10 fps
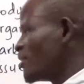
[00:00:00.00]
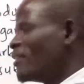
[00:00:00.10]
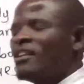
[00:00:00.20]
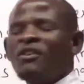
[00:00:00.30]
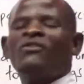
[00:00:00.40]

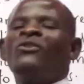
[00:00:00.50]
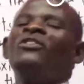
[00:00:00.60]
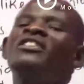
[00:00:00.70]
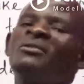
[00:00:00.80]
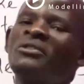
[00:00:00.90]
food
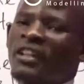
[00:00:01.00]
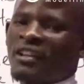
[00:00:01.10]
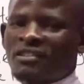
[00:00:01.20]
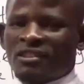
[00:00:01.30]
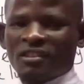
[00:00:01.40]

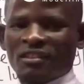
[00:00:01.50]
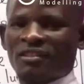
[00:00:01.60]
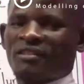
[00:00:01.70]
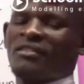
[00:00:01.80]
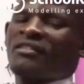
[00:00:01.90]
nutrients
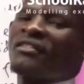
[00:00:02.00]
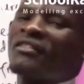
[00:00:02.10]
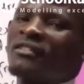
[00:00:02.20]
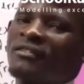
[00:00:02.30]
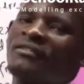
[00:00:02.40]

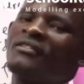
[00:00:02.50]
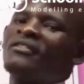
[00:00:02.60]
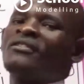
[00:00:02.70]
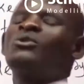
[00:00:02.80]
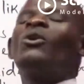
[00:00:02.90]

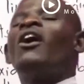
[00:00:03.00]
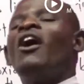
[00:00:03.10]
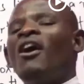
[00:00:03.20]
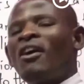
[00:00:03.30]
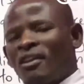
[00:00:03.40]
to
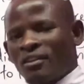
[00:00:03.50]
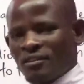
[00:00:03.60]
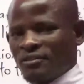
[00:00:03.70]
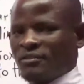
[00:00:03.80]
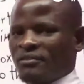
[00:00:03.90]
all
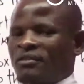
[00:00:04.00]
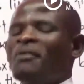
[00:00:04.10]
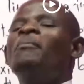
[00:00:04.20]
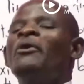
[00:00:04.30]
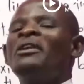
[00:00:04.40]

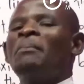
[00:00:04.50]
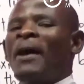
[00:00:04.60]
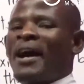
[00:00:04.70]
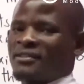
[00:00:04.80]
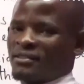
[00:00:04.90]
body
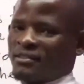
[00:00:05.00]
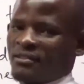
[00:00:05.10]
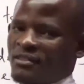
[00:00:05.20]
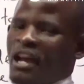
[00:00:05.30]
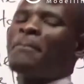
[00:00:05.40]
parts,
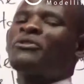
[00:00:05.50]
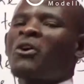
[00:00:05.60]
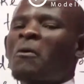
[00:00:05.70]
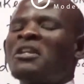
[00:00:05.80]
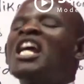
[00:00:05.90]

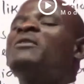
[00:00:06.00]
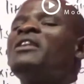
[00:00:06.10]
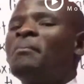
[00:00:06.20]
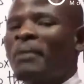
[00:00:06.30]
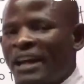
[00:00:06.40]
absorbed into
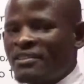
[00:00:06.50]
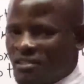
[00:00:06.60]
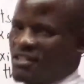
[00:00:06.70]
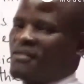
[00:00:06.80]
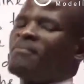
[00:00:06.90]
the
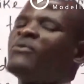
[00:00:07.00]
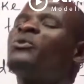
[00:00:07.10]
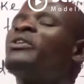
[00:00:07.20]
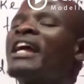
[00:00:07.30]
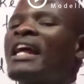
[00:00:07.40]
bloodstream through
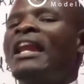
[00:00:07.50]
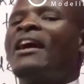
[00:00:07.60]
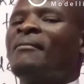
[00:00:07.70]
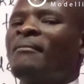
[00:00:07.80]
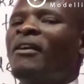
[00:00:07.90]
the
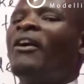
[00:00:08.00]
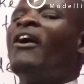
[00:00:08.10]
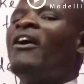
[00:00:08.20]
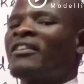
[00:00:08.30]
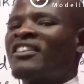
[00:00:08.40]
ileum
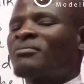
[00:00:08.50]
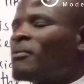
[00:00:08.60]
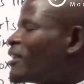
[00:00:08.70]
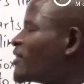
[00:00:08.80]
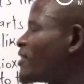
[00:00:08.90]
or the
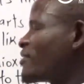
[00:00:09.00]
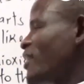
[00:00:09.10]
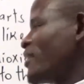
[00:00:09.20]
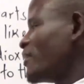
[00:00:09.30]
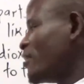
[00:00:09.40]
small
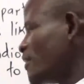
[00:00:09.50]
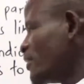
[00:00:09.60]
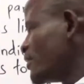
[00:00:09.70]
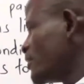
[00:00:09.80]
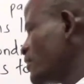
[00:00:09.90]
intestine.
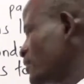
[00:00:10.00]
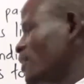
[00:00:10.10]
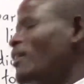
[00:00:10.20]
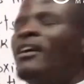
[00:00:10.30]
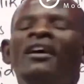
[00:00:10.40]

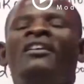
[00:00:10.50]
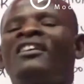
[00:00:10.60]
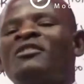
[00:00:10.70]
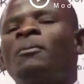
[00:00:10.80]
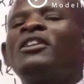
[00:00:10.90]

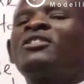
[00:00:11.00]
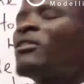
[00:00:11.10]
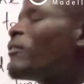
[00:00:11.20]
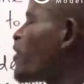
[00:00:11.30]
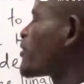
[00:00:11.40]
Transportation
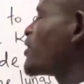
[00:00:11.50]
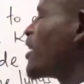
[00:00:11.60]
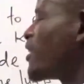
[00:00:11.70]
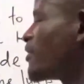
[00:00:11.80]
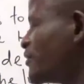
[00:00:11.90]
of
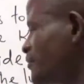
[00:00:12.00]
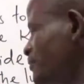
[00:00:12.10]
oxygen